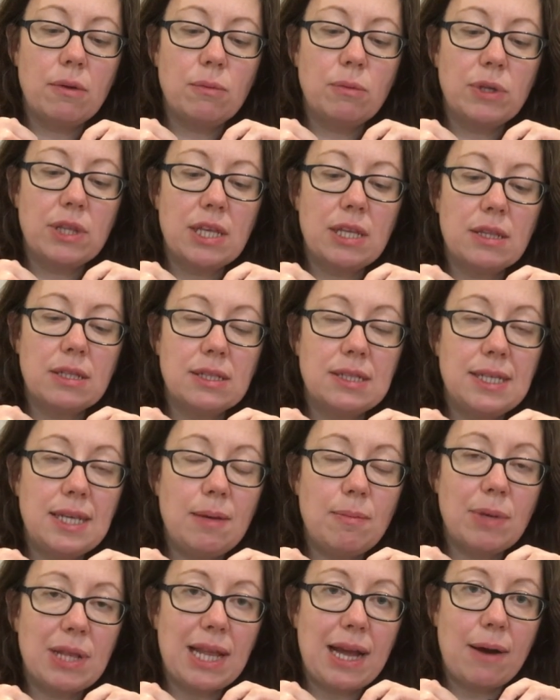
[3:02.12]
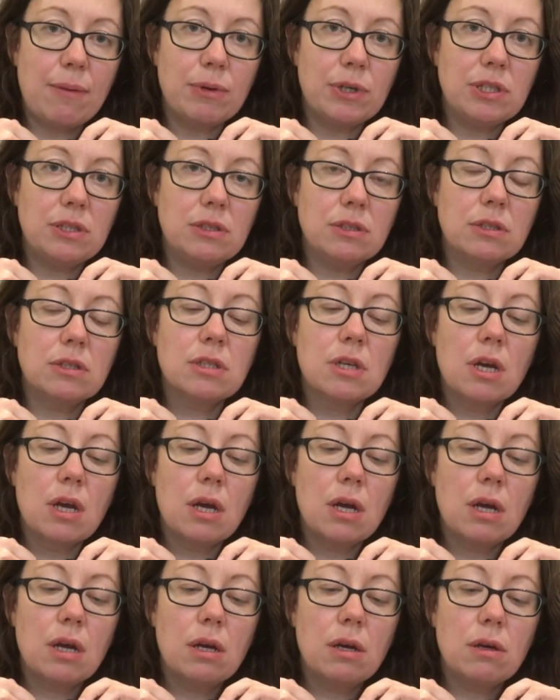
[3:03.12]
within the seam allowance
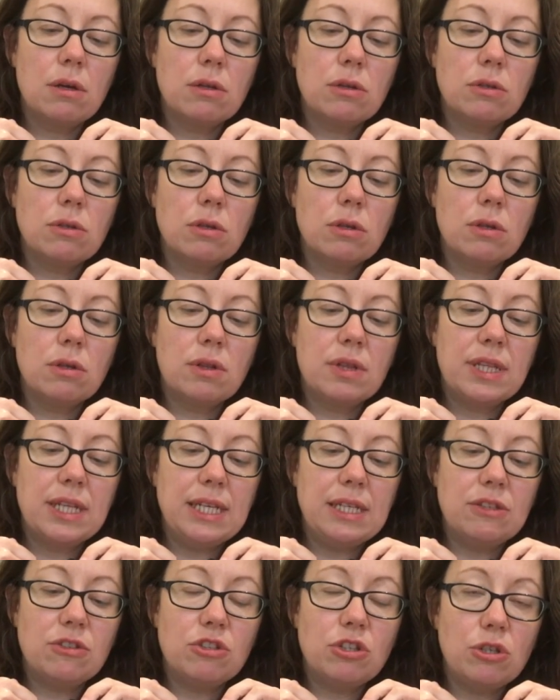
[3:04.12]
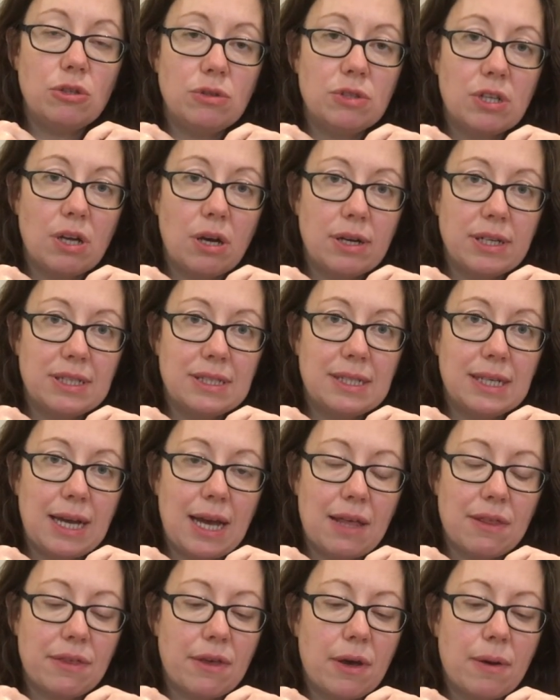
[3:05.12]
these two sides
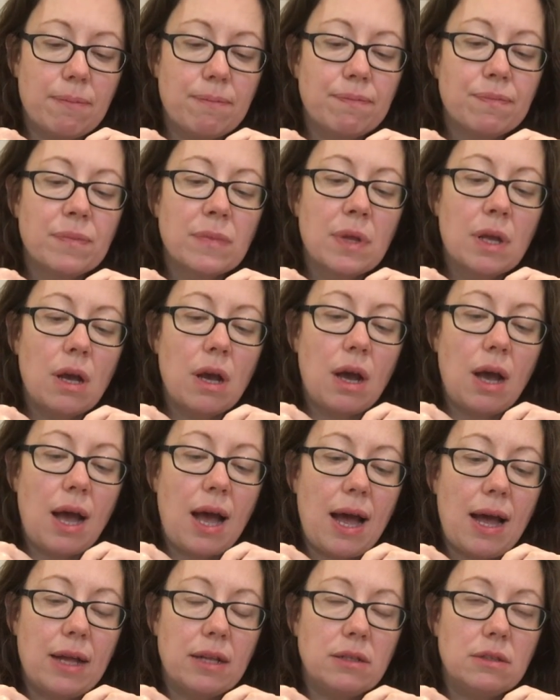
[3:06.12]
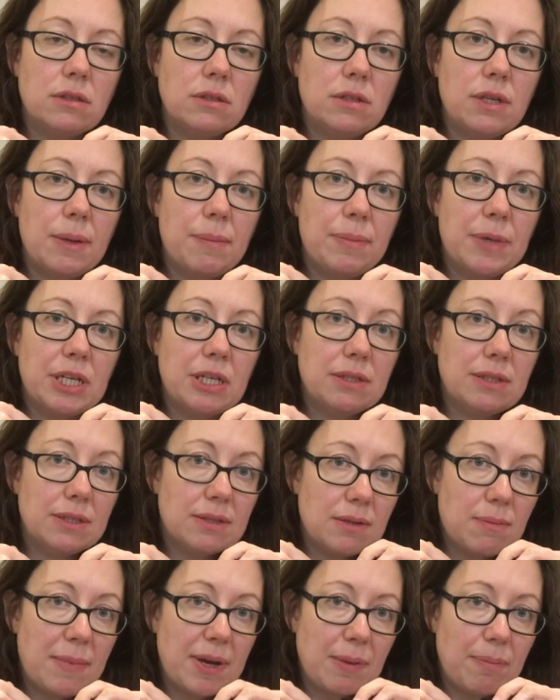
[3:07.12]
together. And because
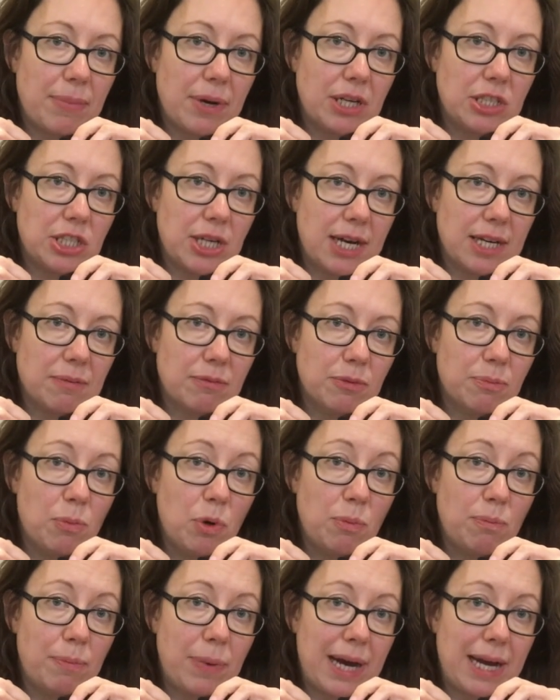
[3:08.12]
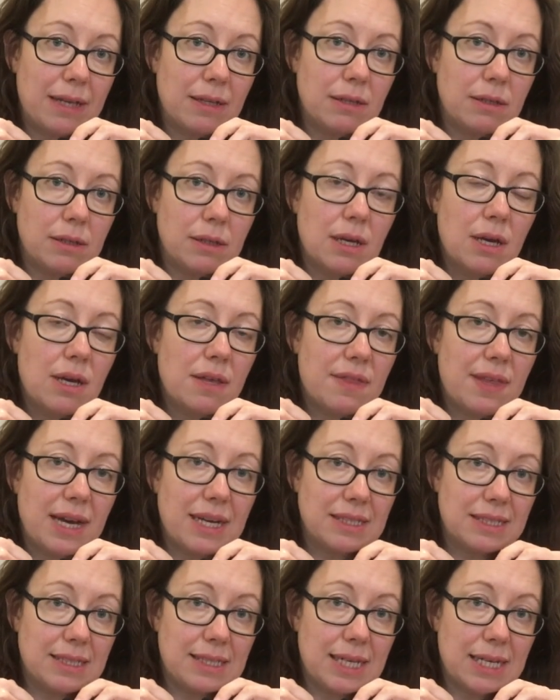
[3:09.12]
it's a Made by Jack's Mum pattern,
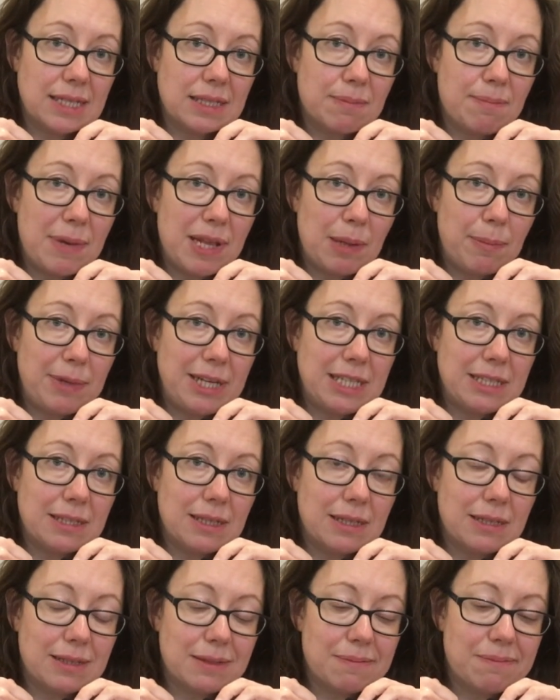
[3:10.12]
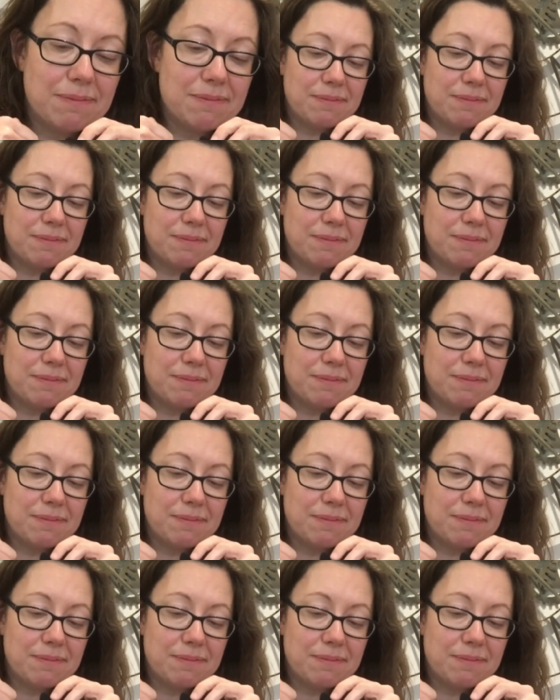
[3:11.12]
that's 6 millimeters.